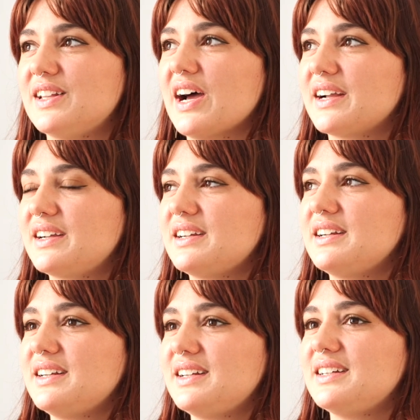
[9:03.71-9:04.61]
Like,
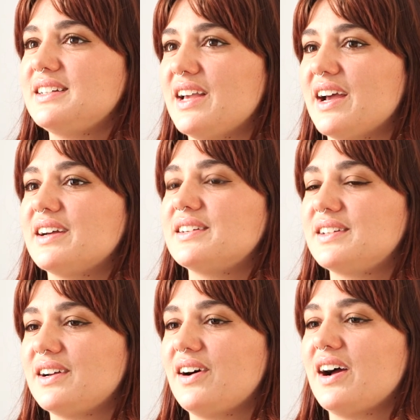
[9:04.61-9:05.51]
yeah,
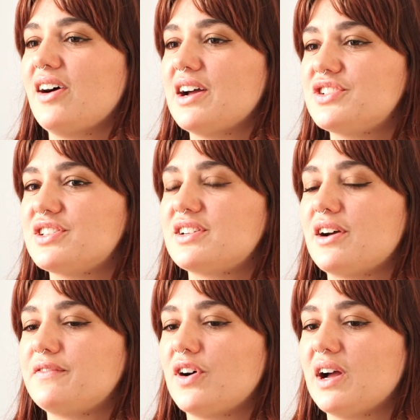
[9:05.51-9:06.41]
I
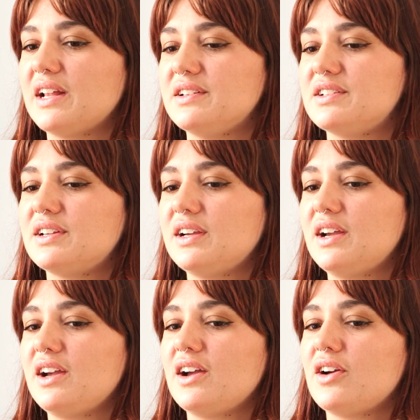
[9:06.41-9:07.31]
find
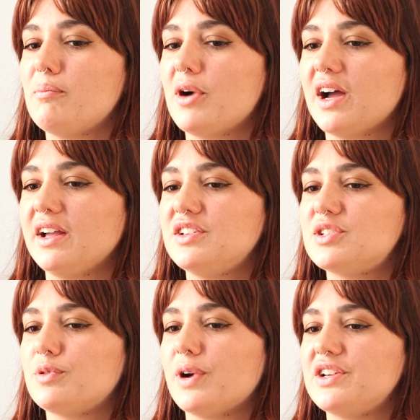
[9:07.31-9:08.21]
my
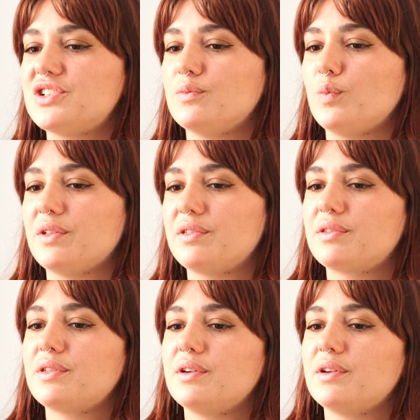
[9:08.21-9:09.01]
inspiration with,